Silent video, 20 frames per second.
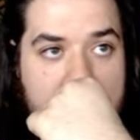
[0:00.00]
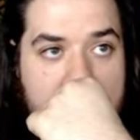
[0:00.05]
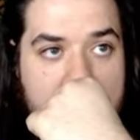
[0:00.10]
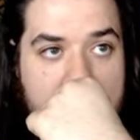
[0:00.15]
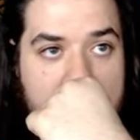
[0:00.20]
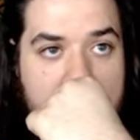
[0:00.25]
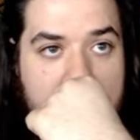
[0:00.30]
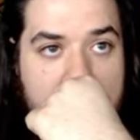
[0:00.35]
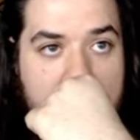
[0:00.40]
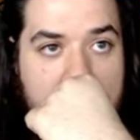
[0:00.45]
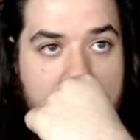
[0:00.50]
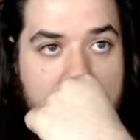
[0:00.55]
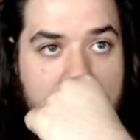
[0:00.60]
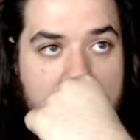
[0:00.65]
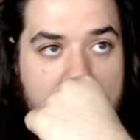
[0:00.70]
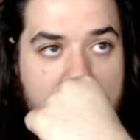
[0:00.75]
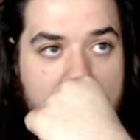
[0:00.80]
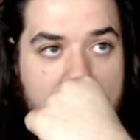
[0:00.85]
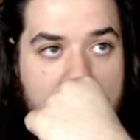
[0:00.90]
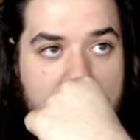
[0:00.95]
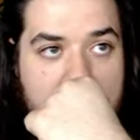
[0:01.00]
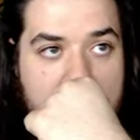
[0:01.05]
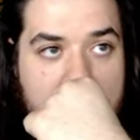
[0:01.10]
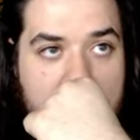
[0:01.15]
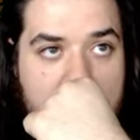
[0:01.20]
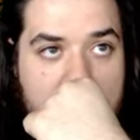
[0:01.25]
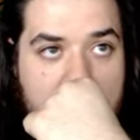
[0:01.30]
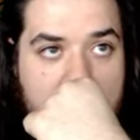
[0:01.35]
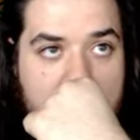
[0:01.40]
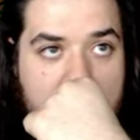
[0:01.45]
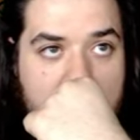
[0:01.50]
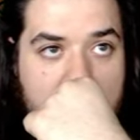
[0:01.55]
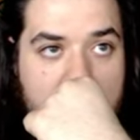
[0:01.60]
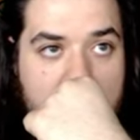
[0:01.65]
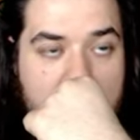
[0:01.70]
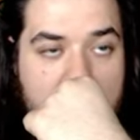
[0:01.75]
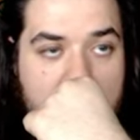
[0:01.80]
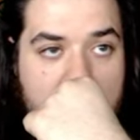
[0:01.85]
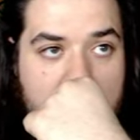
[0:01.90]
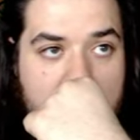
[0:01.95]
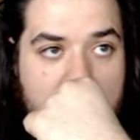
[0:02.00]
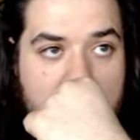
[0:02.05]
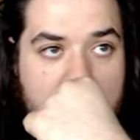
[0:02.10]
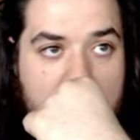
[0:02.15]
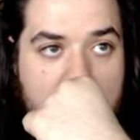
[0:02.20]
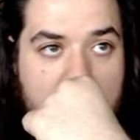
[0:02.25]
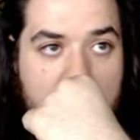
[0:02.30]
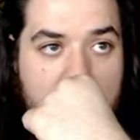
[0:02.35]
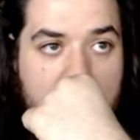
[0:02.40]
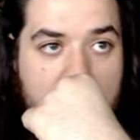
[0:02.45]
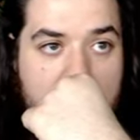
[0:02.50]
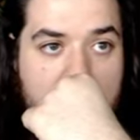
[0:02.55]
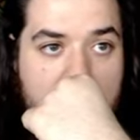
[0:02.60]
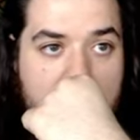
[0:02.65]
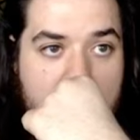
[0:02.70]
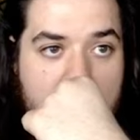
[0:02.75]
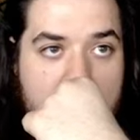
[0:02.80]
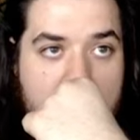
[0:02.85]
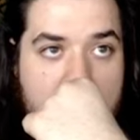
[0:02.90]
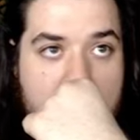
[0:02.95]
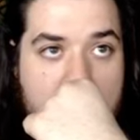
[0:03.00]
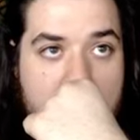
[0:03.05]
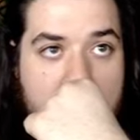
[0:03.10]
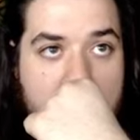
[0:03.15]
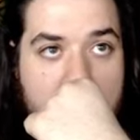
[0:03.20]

(no one is talking)